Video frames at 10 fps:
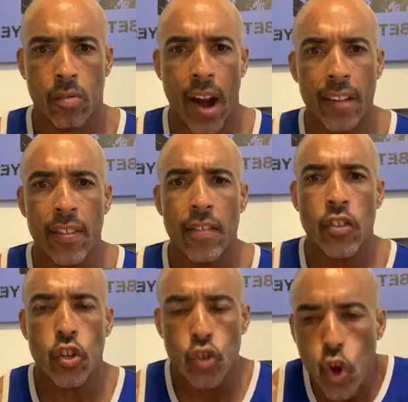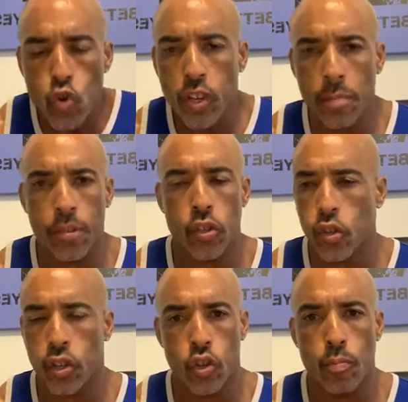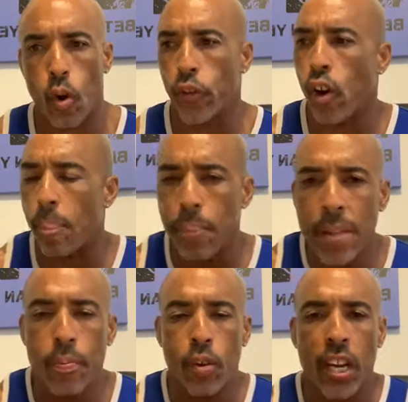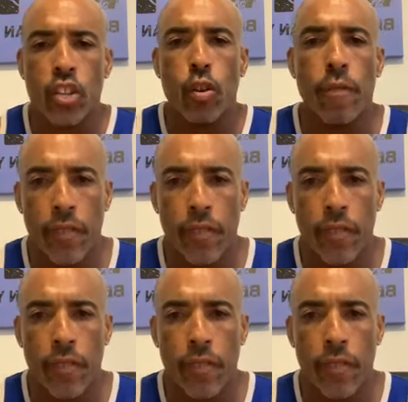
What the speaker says: Right? You know you can do more. There are people in your